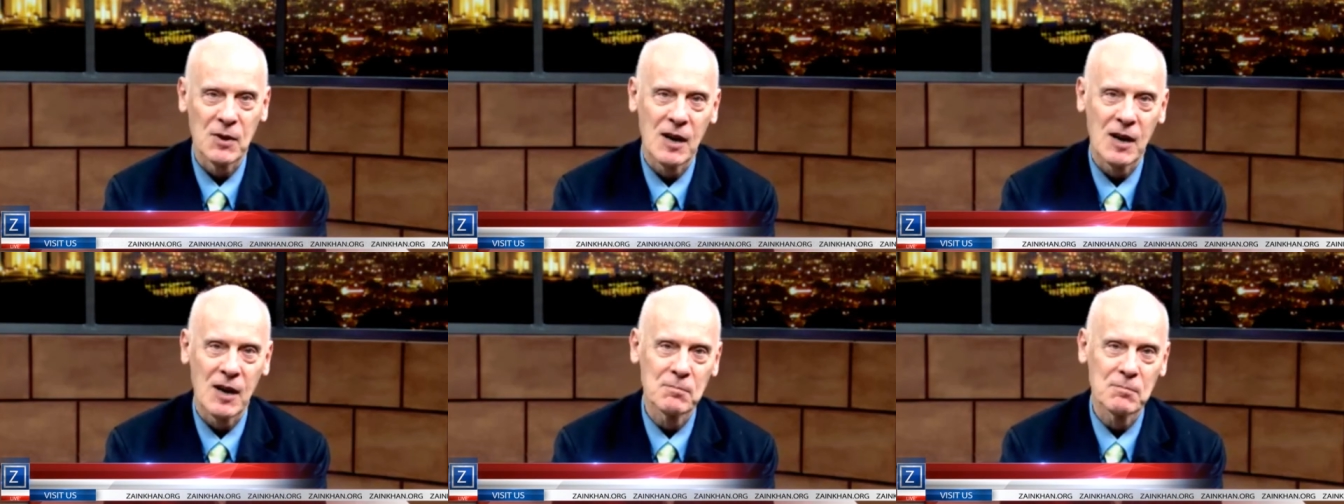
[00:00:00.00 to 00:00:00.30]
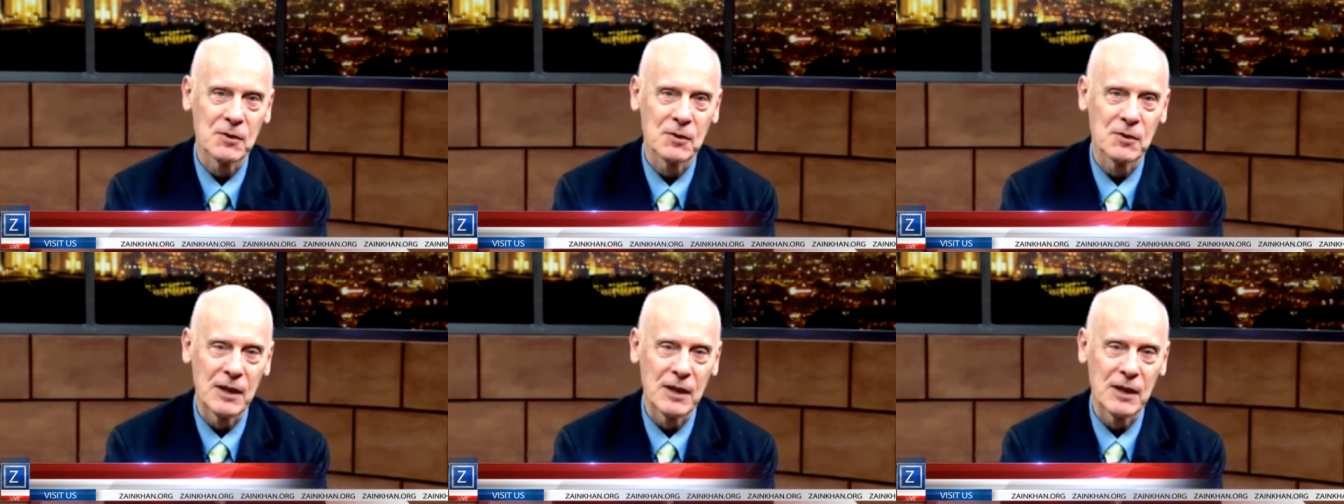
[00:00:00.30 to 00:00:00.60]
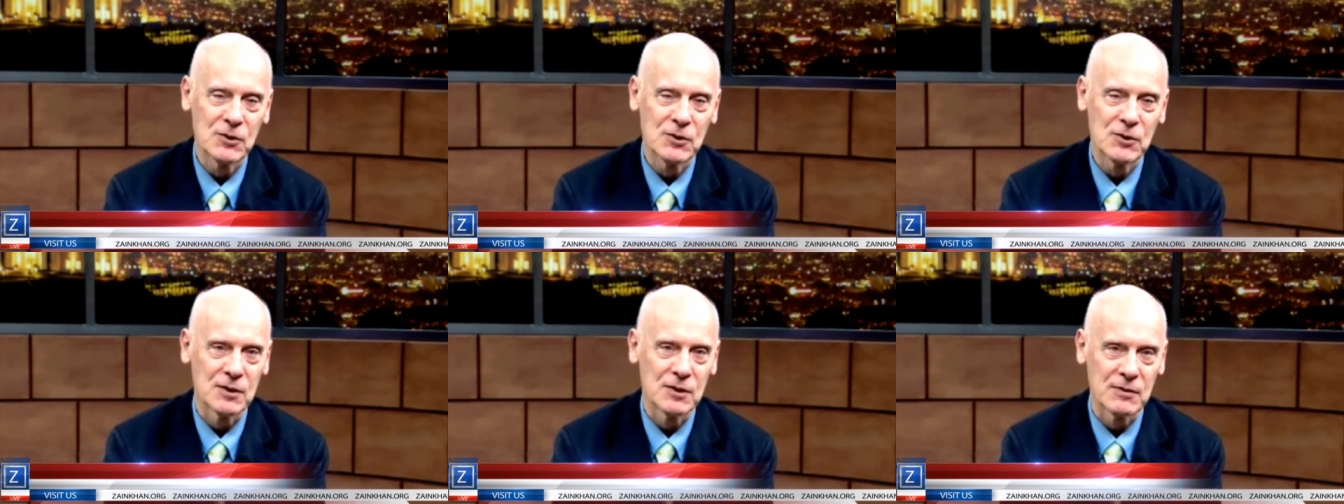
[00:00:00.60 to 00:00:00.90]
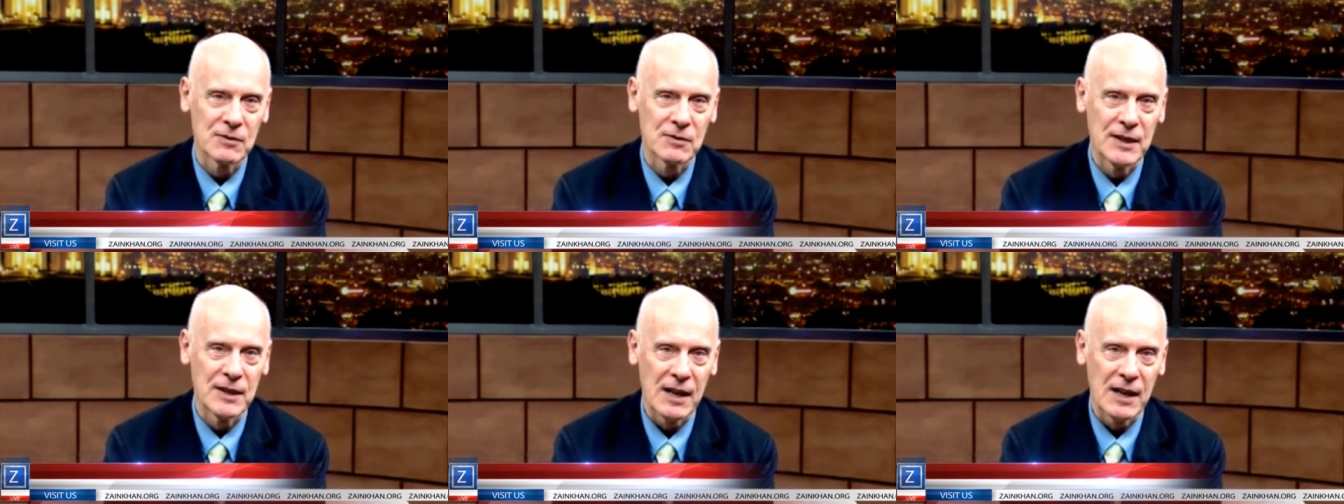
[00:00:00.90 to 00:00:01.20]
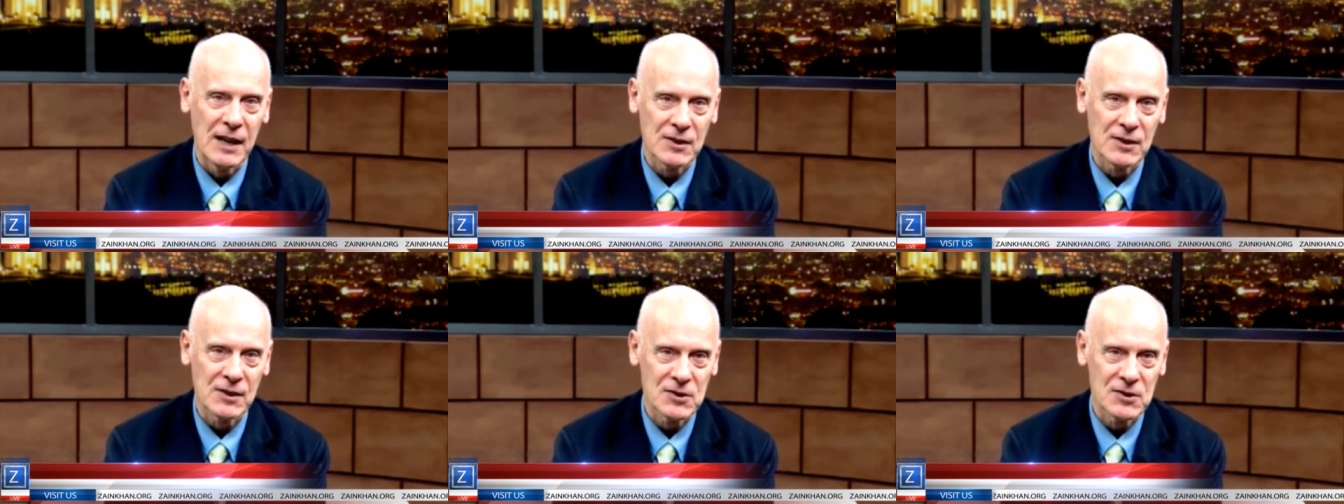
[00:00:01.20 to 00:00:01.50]
population of
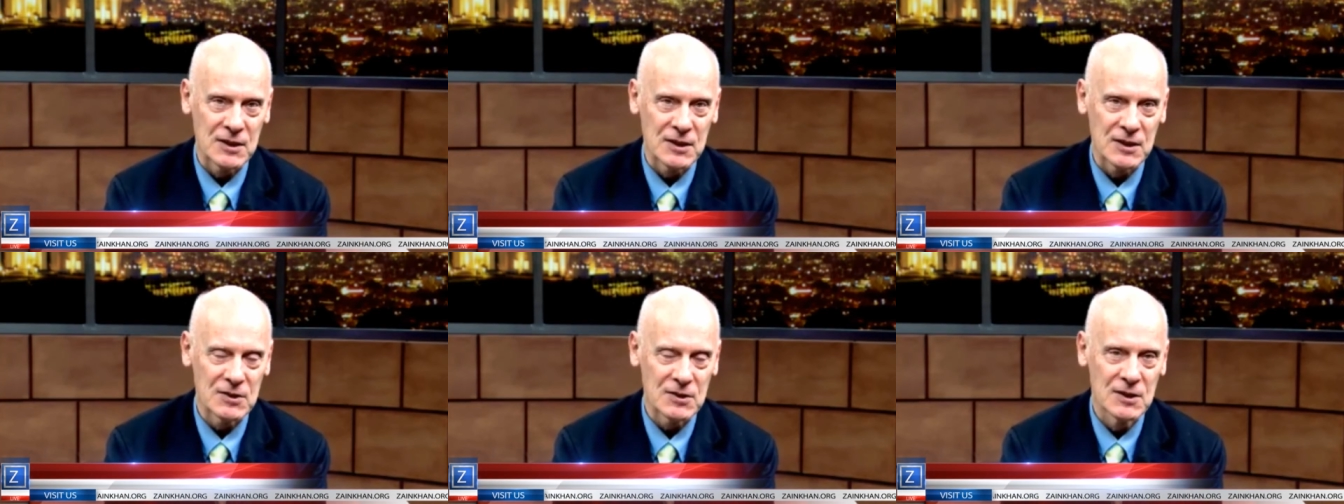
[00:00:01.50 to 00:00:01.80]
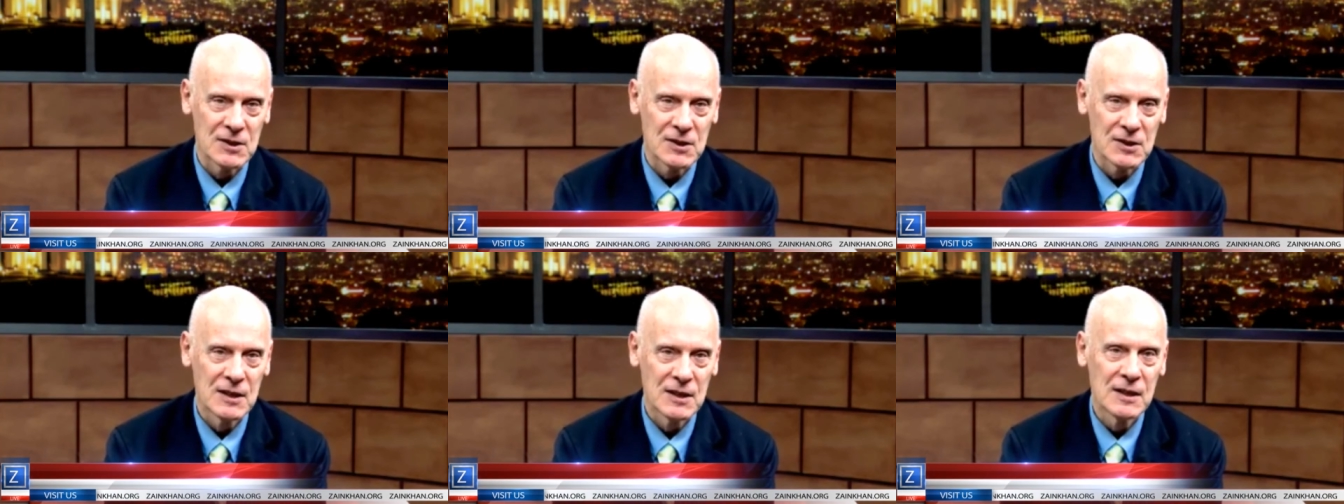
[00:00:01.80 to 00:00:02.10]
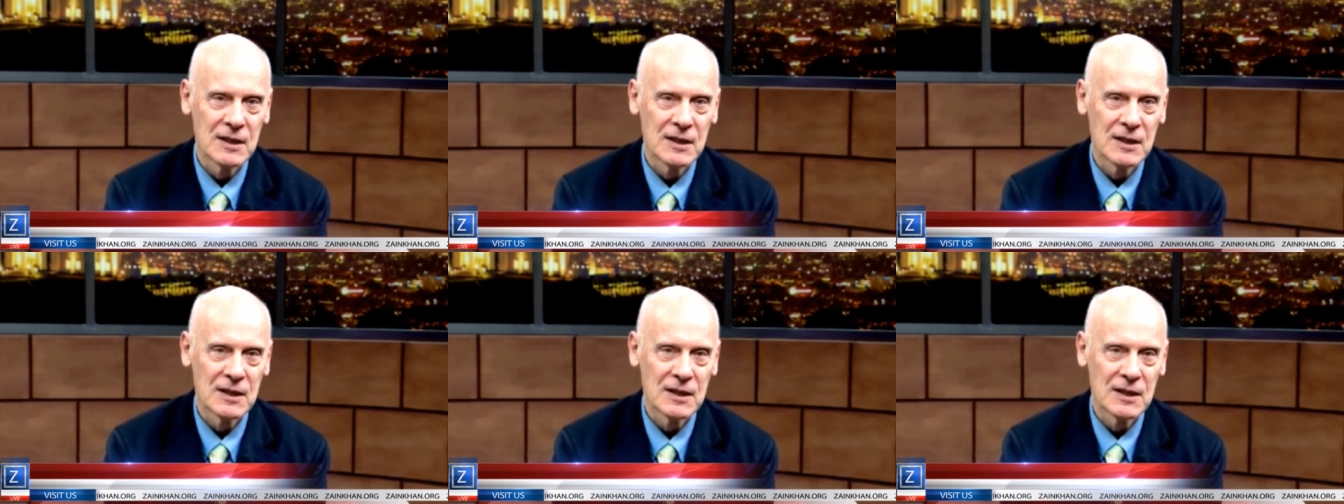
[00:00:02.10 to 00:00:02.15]
galaxies